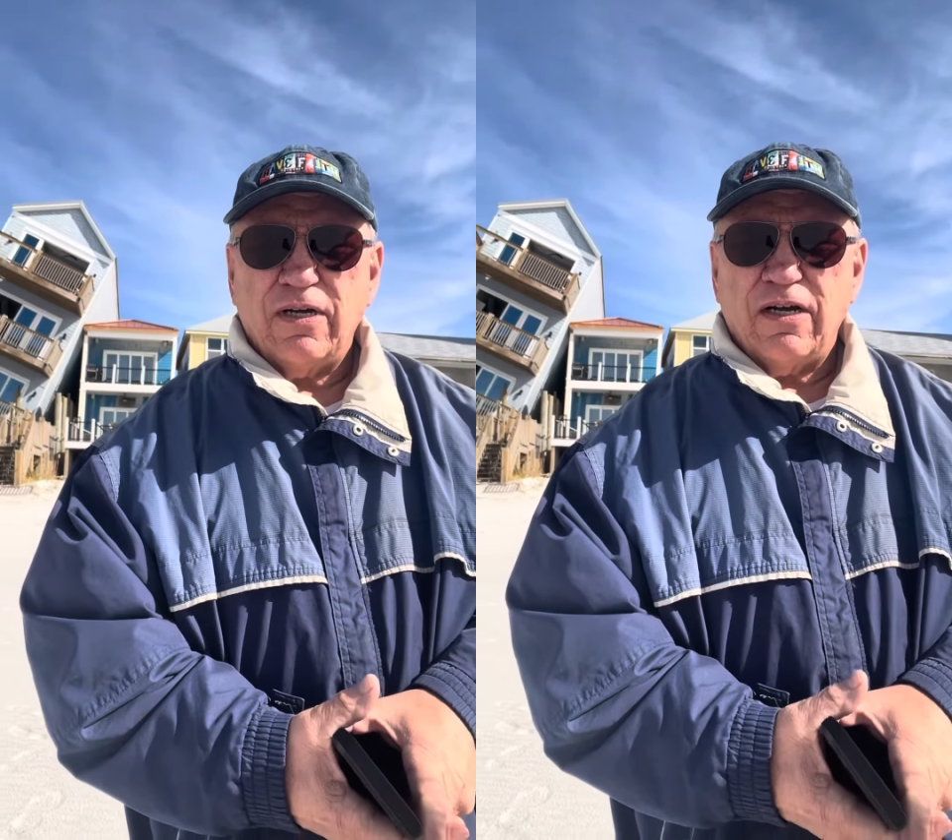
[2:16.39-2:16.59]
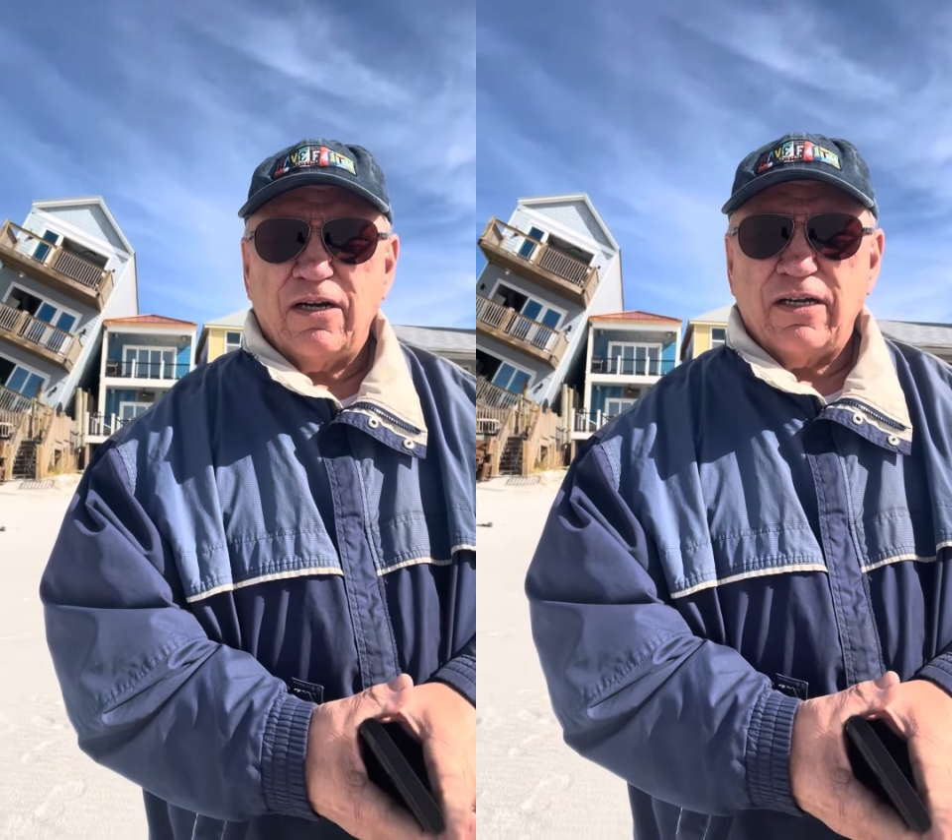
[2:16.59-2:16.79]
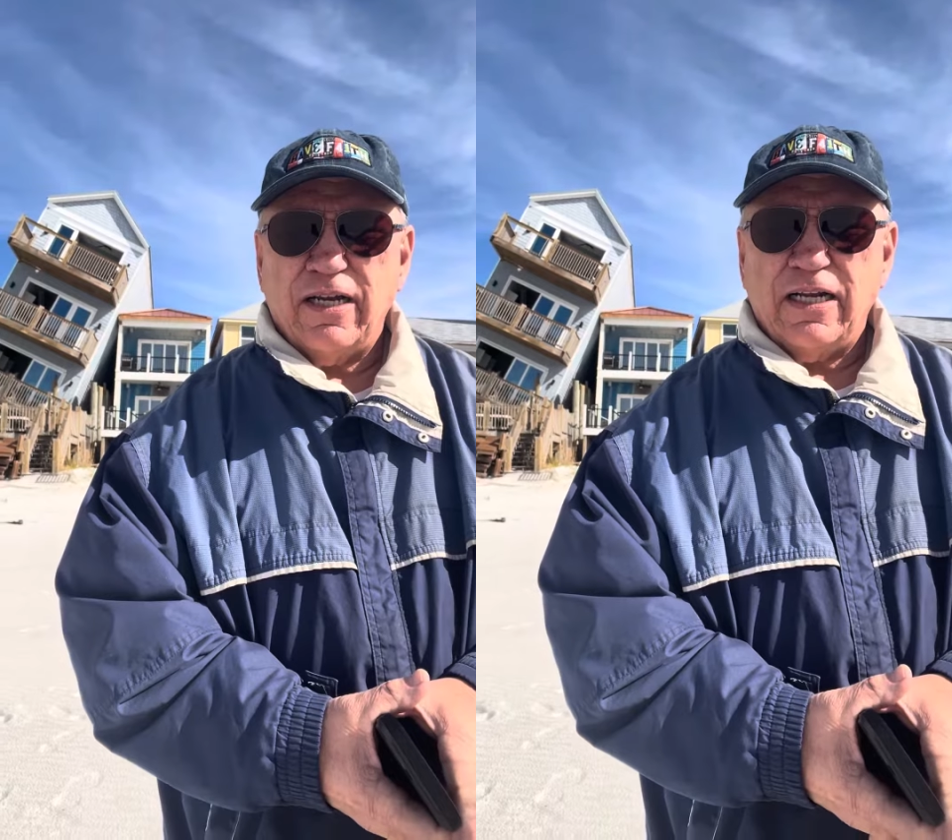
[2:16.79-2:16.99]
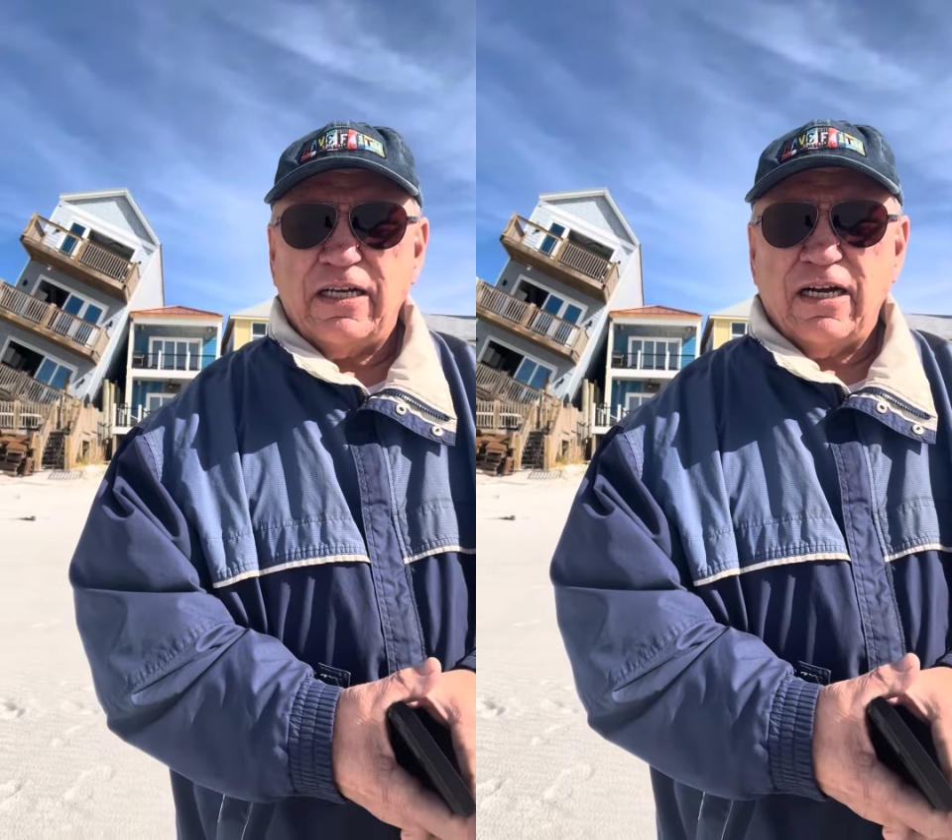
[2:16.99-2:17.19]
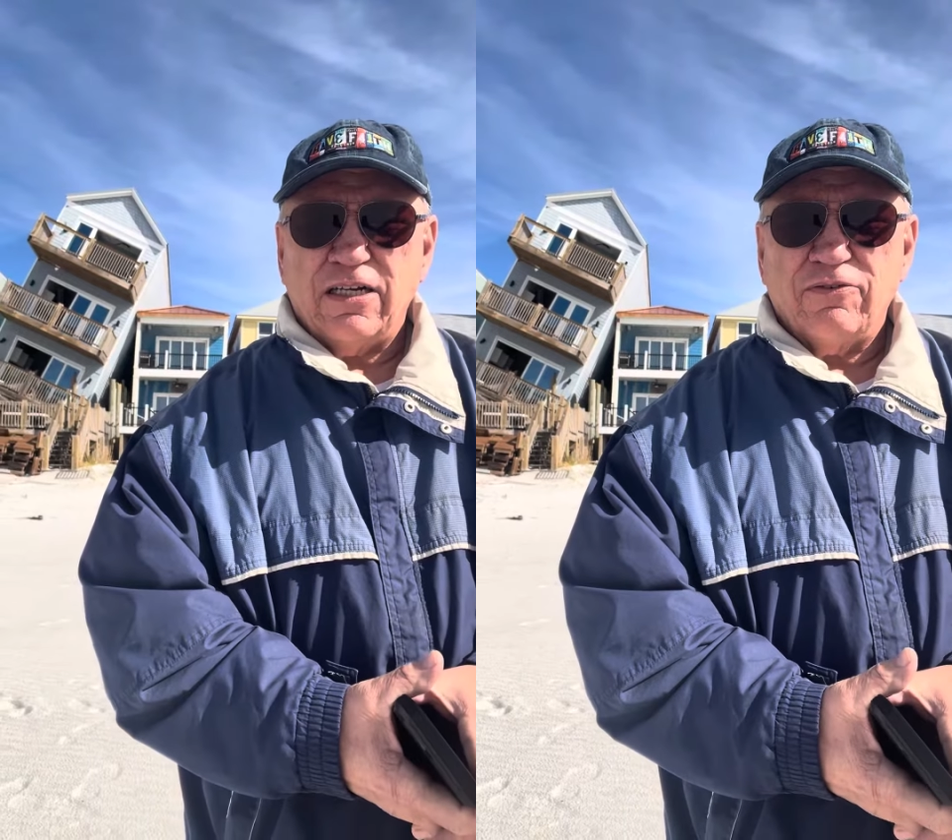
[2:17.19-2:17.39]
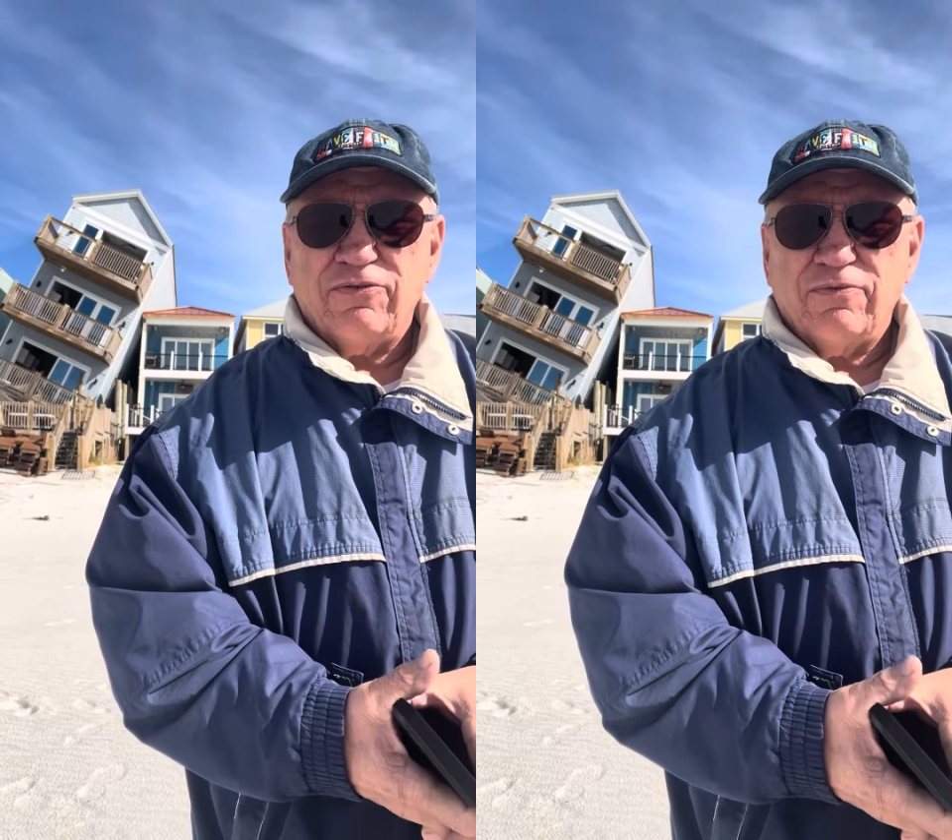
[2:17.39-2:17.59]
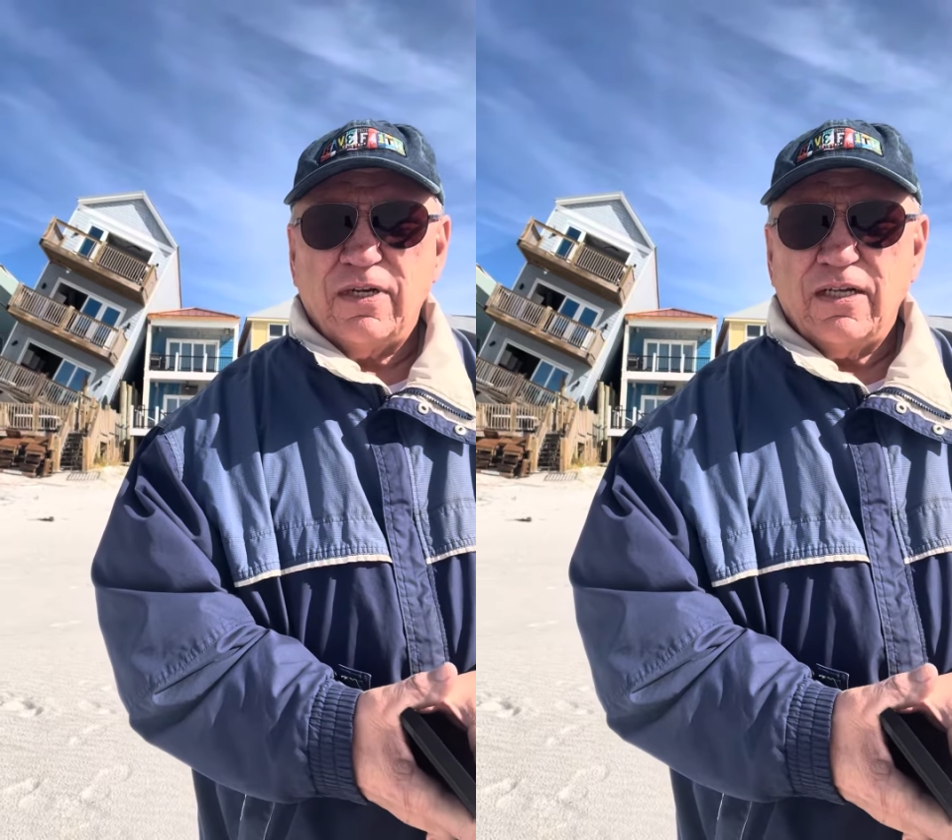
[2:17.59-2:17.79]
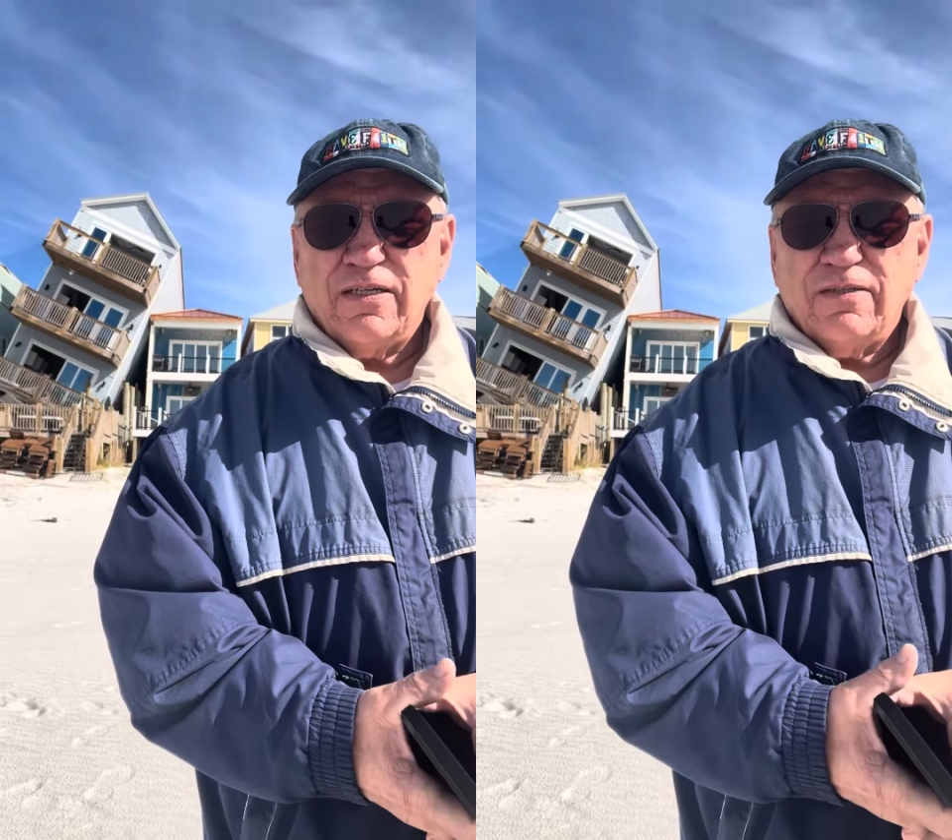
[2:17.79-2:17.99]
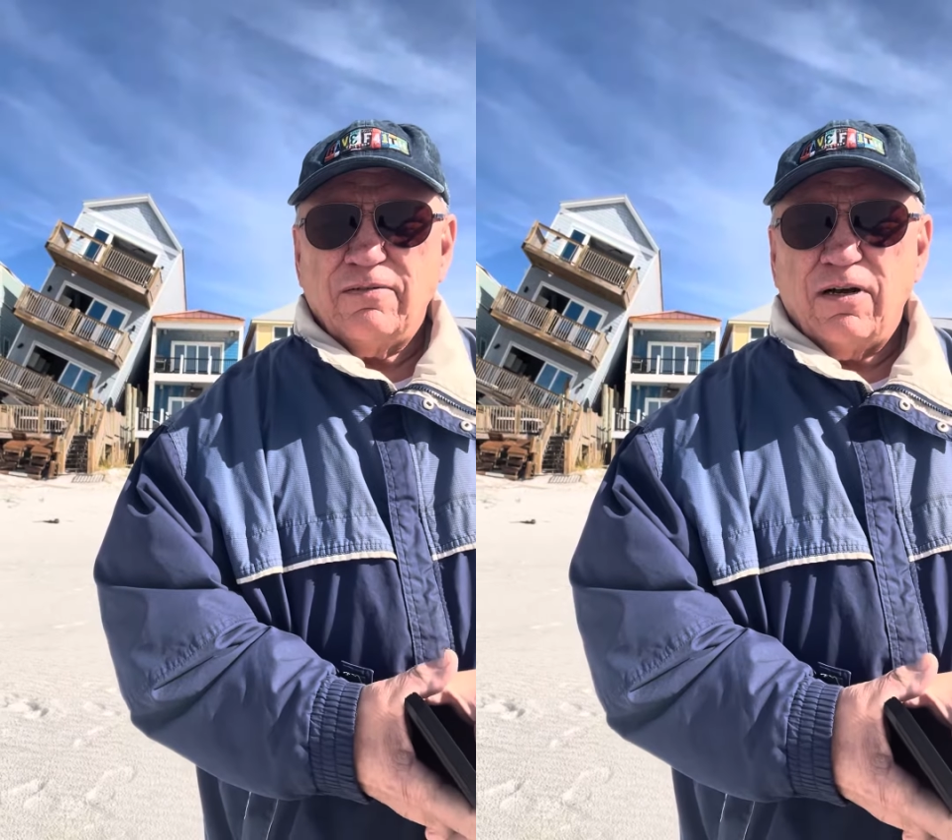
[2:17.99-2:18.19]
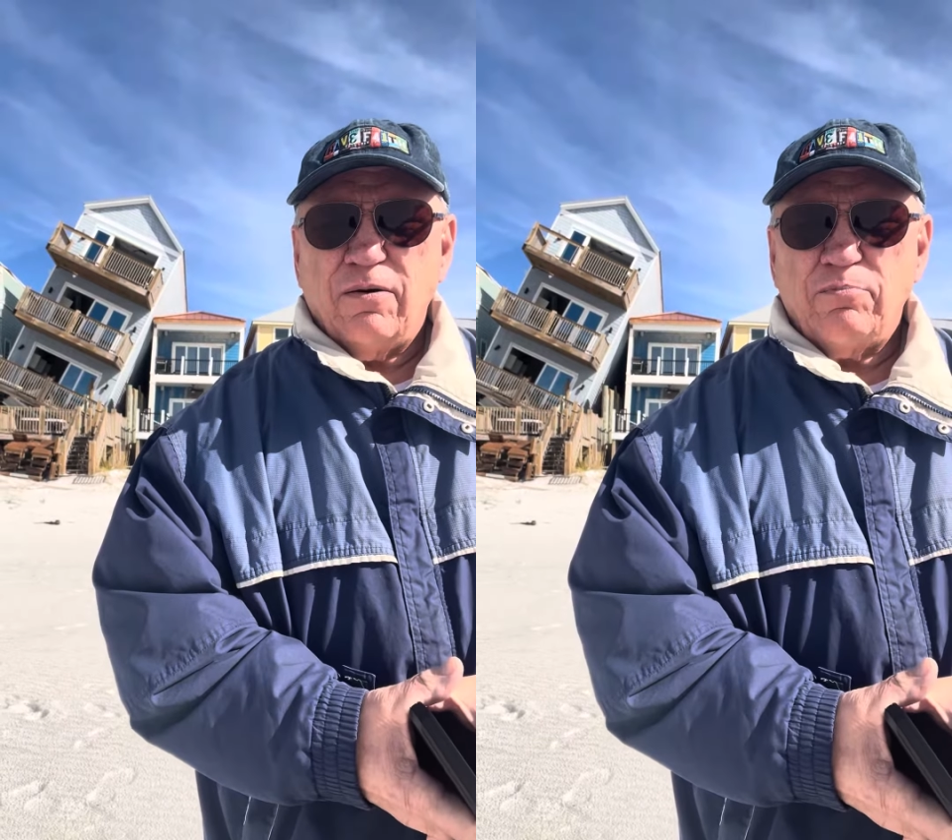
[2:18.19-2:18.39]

uh, any kind of uh,